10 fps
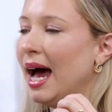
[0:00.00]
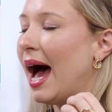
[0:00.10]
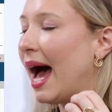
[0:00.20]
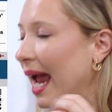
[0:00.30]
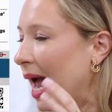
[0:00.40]

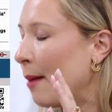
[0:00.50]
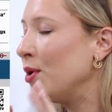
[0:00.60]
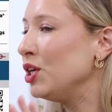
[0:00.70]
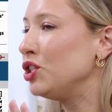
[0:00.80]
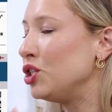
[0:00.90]
I happen
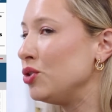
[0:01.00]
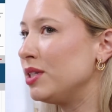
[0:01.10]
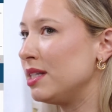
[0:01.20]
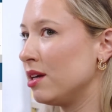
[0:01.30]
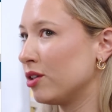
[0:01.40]
to choose
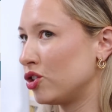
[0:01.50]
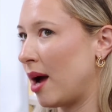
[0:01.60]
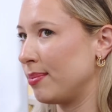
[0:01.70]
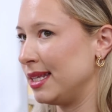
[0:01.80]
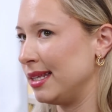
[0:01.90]

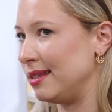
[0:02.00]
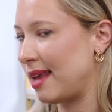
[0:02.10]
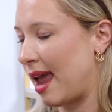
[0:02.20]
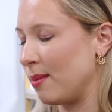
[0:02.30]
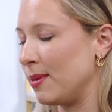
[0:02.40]
teardrop
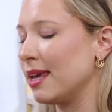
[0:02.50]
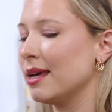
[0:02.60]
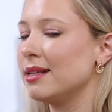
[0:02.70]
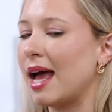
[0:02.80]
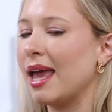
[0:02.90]
today because